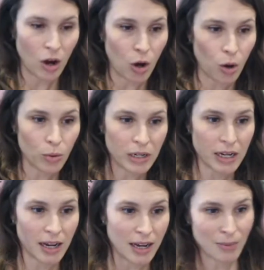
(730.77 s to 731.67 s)
hold it
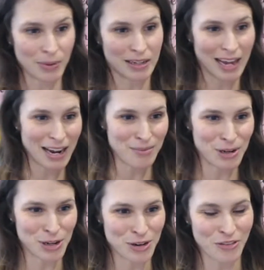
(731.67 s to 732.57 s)
up and kind of
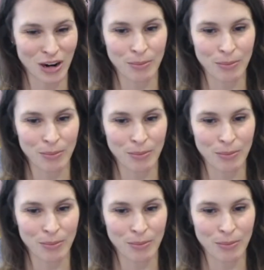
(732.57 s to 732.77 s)
maneuver it,